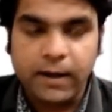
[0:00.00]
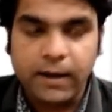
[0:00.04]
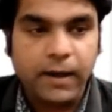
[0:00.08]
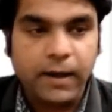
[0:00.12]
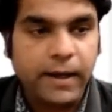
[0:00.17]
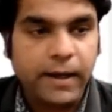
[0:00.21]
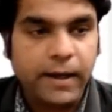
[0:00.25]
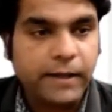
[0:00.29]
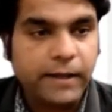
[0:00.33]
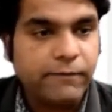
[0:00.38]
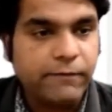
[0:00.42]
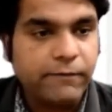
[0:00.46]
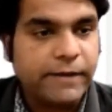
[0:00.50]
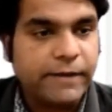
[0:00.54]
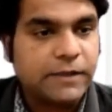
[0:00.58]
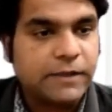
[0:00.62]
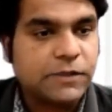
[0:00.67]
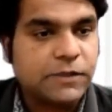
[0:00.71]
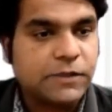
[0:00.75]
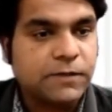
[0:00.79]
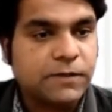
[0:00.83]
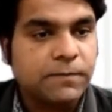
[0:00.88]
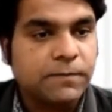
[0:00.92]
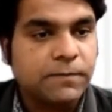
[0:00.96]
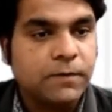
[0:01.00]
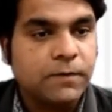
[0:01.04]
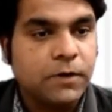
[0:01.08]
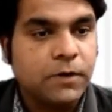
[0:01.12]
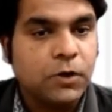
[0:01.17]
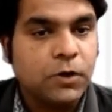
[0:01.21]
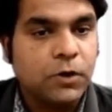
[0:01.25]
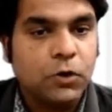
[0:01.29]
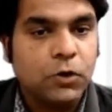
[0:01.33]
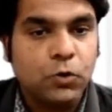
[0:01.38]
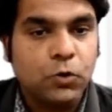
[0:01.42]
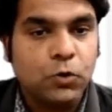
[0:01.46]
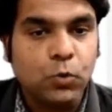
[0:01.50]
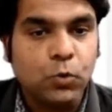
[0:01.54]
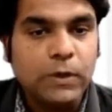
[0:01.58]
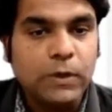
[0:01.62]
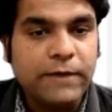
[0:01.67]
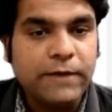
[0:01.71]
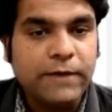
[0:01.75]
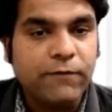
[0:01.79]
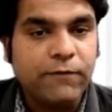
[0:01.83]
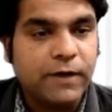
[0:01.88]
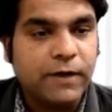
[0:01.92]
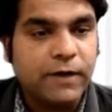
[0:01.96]
in which two
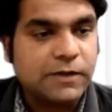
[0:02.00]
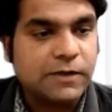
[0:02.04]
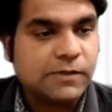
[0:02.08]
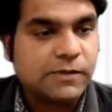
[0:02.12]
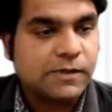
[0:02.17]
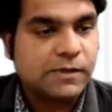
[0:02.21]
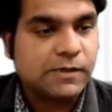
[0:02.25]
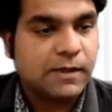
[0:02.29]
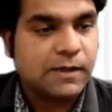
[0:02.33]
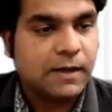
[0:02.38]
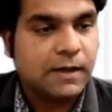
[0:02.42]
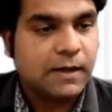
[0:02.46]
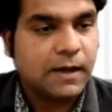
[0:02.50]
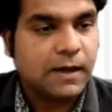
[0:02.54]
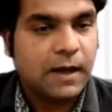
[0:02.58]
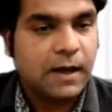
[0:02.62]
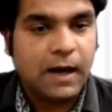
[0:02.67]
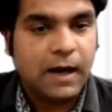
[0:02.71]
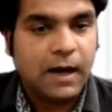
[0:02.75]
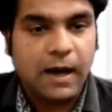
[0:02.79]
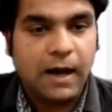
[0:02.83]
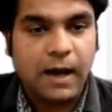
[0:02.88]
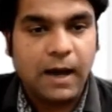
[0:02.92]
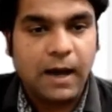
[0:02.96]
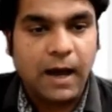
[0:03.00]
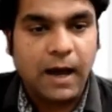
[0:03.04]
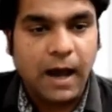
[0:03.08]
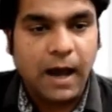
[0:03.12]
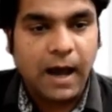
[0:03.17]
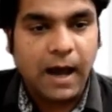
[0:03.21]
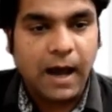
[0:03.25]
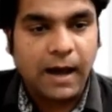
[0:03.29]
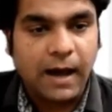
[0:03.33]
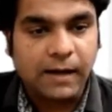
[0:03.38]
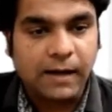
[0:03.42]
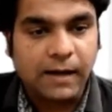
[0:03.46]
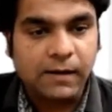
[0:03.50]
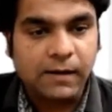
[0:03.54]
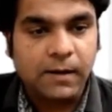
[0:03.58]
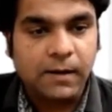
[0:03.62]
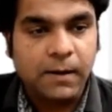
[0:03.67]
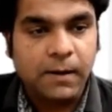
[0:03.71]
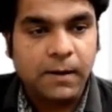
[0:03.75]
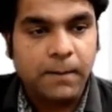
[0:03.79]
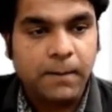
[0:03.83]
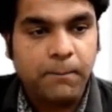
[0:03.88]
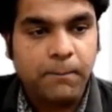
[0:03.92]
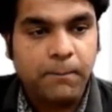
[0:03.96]
levers are
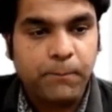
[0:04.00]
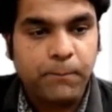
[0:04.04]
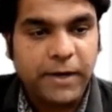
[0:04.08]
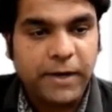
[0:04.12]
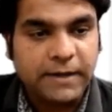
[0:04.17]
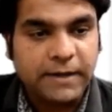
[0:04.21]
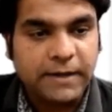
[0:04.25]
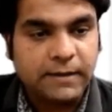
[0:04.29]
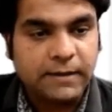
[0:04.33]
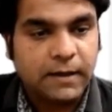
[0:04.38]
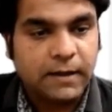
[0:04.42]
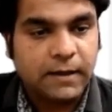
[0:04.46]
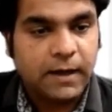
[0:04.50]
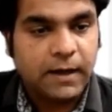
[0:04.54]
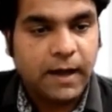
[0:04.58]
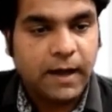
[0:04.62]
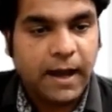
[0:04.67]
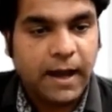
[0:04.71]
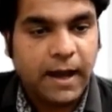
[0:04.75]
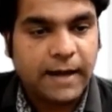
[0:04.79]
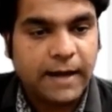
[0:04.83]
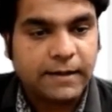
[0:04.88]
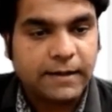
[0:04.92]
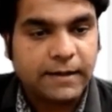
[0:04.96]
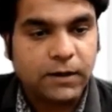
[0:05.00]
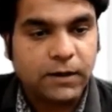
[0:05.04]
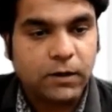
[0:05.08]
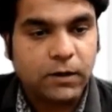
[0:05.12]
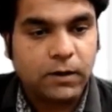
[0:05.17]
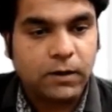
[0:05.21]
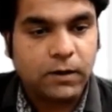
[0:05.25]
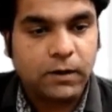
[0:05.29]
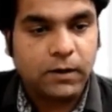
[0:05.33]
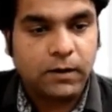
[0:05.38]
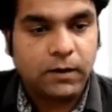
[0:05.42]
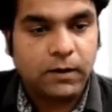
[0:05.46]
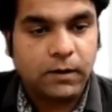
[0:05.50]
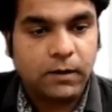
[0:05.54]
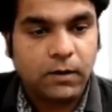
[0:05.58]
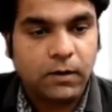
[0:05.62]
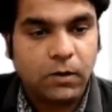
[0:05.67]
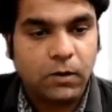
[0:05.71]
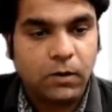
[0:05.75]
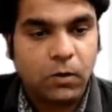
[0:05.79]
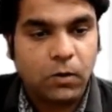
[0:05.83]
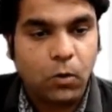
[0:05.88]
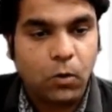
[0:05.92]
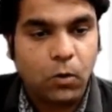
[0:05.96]
pinned at
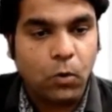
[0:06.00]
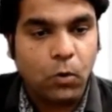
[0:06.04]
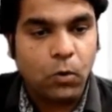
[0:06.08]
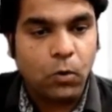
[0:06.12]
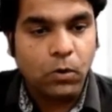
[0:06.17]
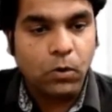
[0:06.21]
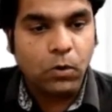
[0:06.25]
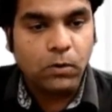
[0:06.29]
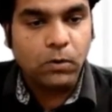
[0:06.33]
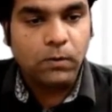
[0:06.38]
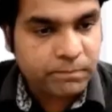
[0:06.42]
O.